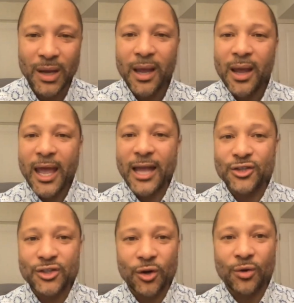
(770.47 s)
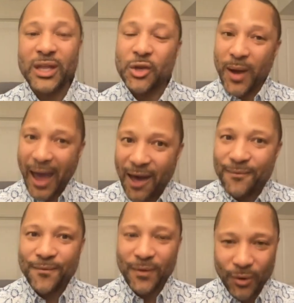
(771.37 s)
Mm-hmm. And so then you
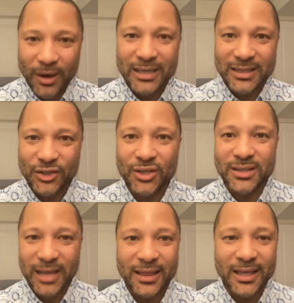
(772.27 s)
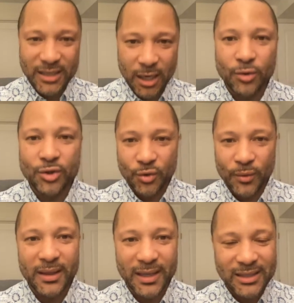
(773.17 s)
have organizations like this that are
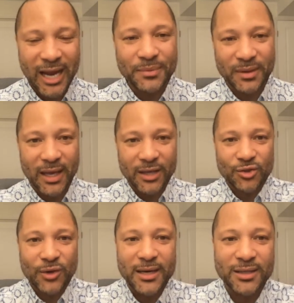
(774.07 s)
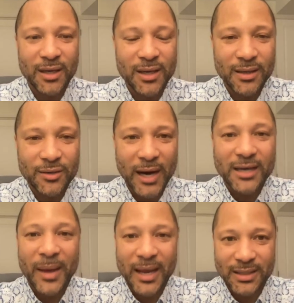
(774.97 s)
doing these types of things, trying
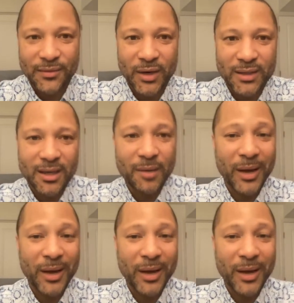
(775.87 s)
to make a difference.